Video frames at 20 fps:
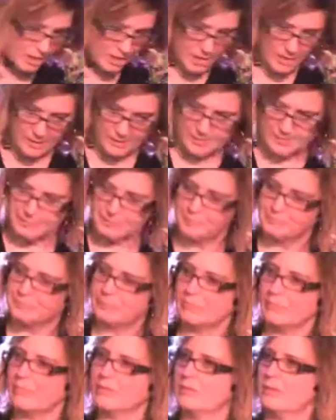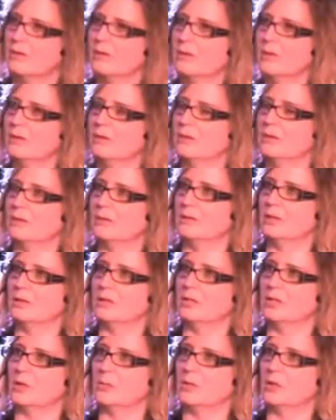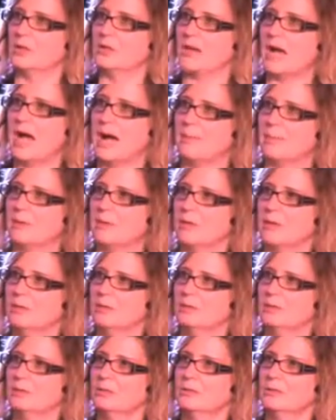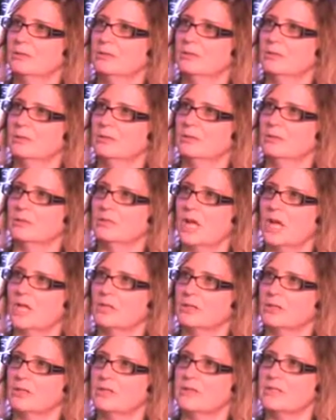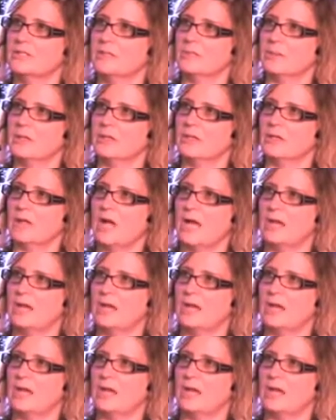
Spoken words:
a little more copper color in this beer.